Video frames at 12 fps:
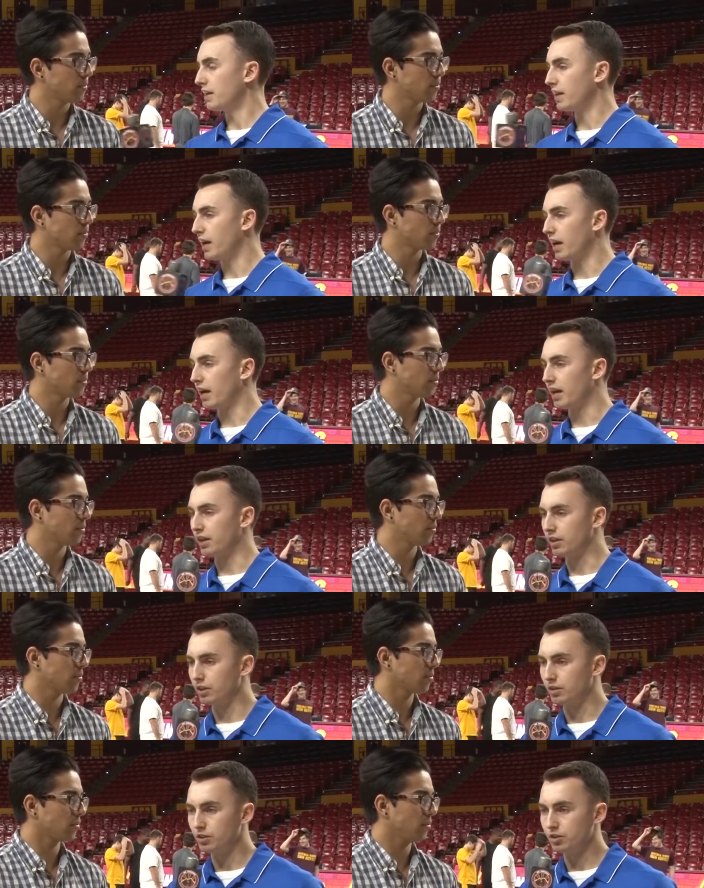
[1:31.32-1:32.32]
Speaker 1: Yeah,
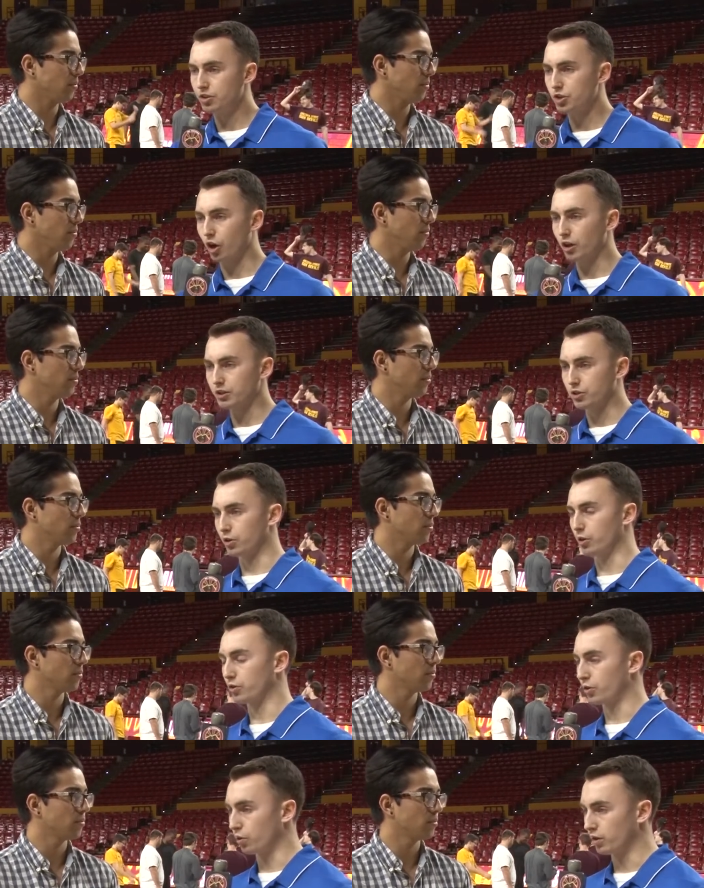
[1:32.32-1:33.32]
and Charli Turner
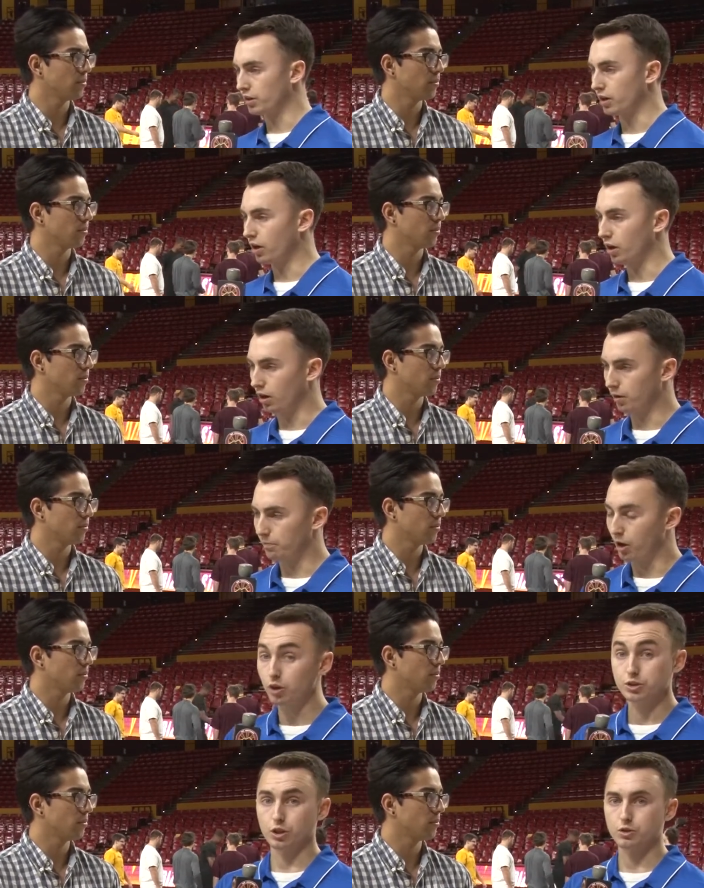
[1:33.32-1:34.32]
Thorne um,
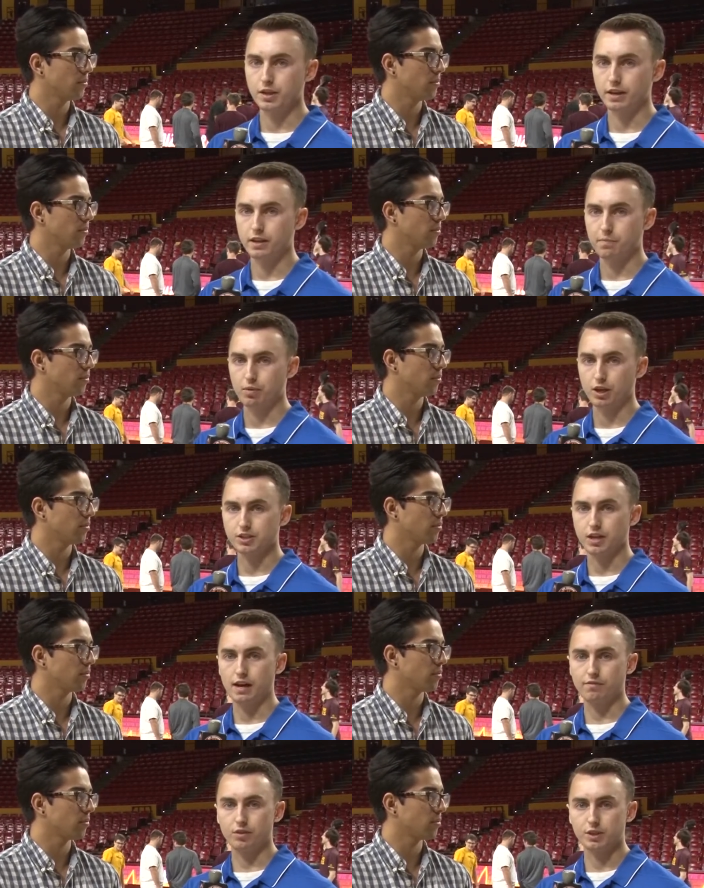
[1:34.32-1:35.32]
also said in the press
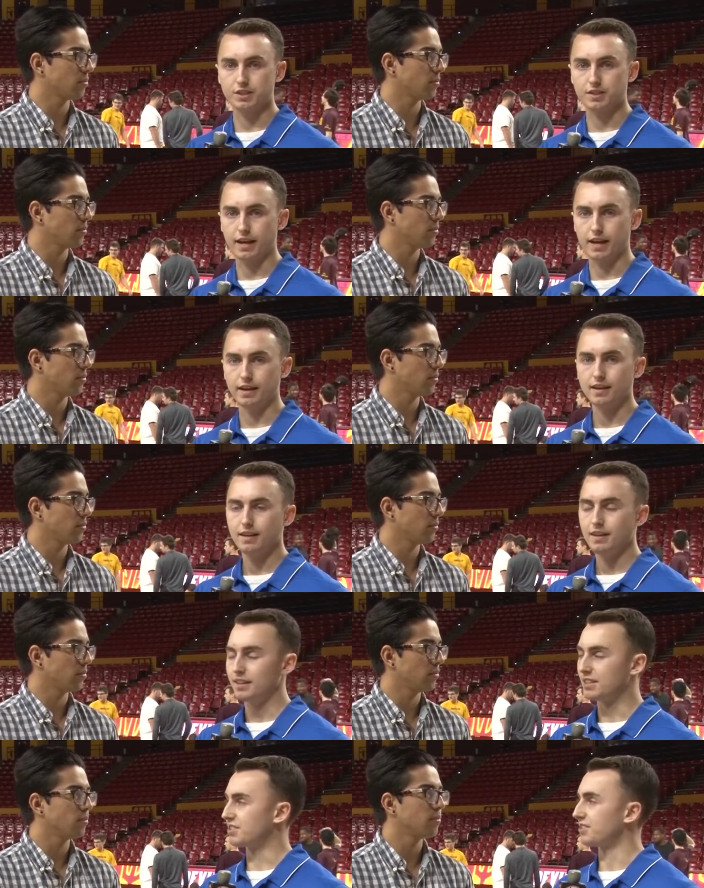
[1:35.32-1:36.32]
conference that
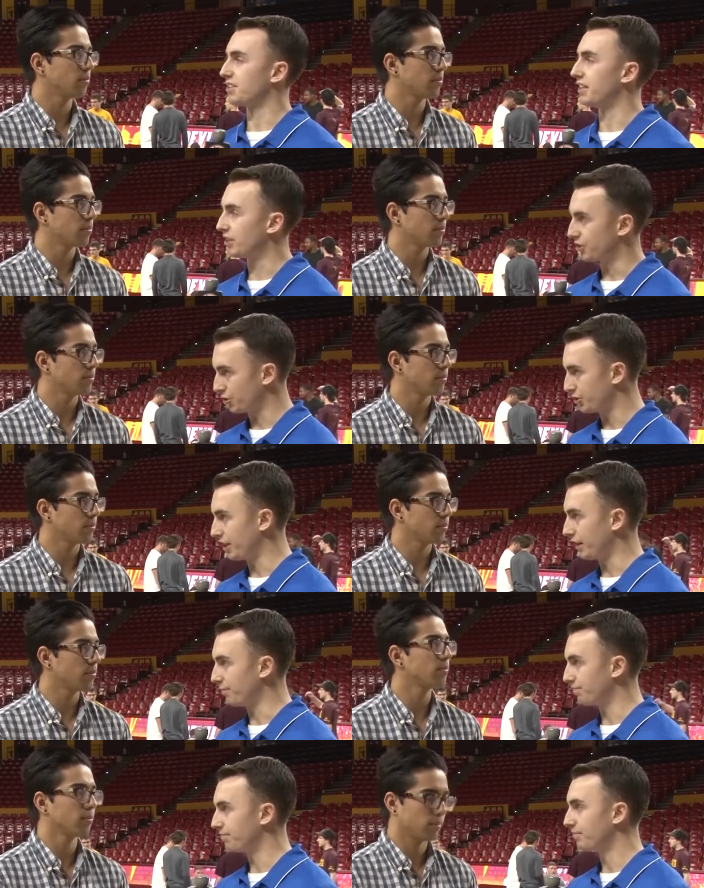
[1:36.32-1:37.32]
this is an injured
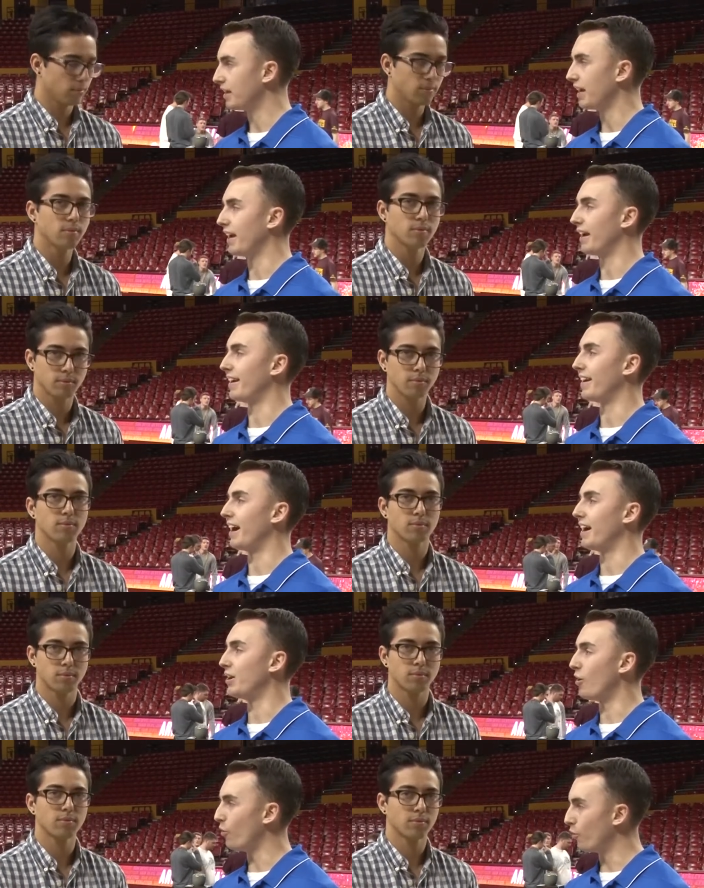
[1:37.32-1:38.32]
team, and I
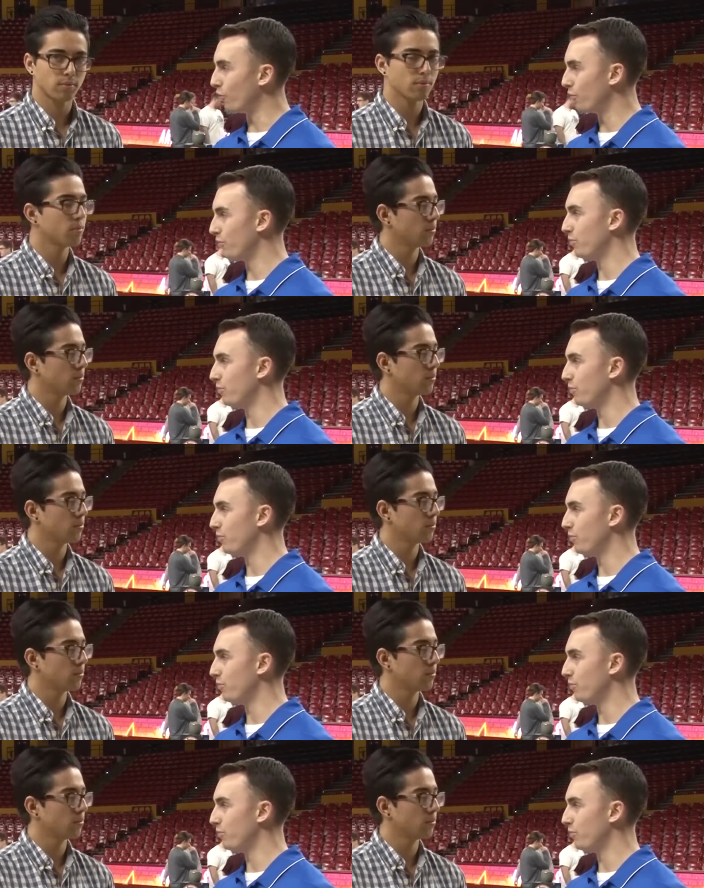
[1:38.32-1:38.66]
know